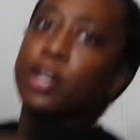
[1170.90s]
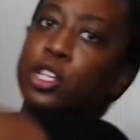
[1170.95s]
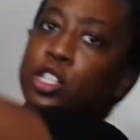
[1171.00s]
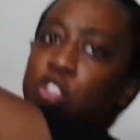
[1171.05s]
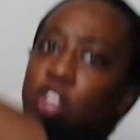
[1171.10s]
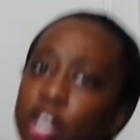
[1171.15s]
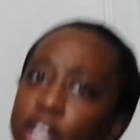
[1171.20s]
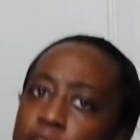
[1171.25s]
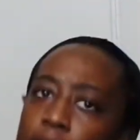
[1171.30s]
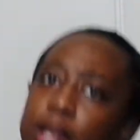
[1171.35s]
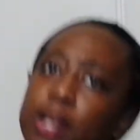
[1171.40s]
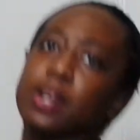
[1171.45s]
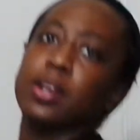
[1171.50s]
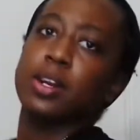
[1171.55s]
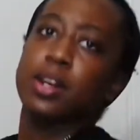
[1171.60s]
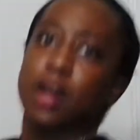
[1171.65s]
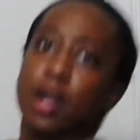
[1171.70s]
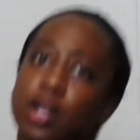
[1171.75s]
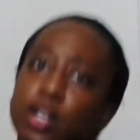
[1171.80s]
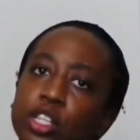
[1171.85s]
shake it,
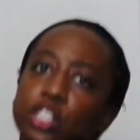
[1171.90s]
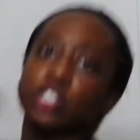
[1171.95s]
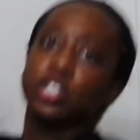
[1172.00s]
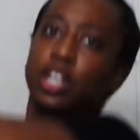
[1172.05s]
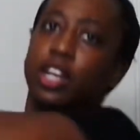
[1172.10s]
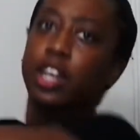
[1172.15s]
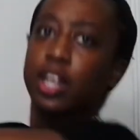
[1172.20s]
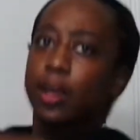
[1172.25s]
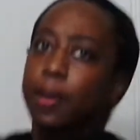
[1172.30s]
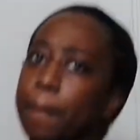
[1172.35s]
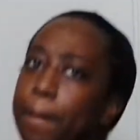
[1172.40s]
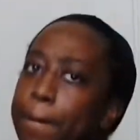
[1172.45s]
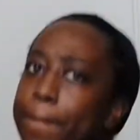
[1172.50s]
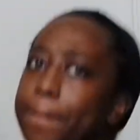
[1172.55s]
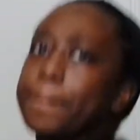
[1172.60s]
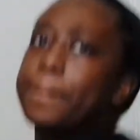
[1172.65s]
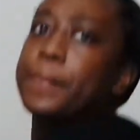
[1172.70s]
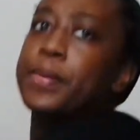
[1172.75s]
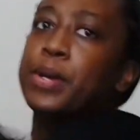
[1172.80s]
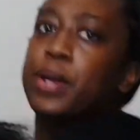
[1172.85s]
shake it,
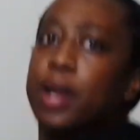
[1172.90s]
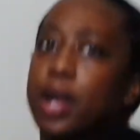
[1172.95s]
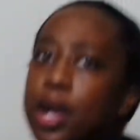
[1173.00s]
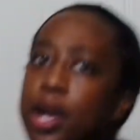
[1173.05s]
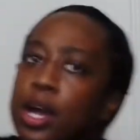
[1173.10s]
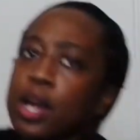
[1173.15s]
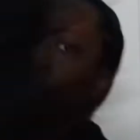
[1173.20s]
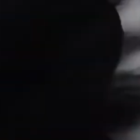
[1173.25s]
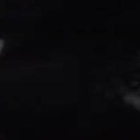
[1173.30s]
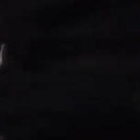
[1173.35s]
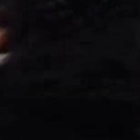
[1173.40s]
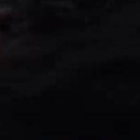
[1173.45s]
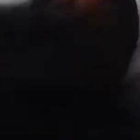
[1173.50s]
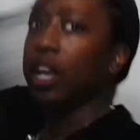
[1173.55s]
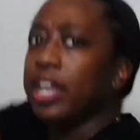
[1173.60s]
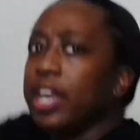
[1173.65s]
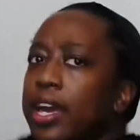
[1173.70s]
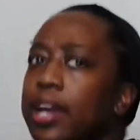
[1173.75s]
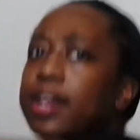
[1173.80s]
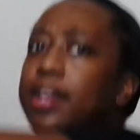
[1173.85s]

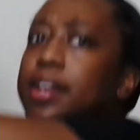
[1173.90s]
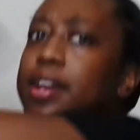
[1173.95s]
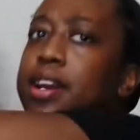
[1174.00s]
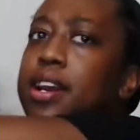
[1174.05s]
shake it.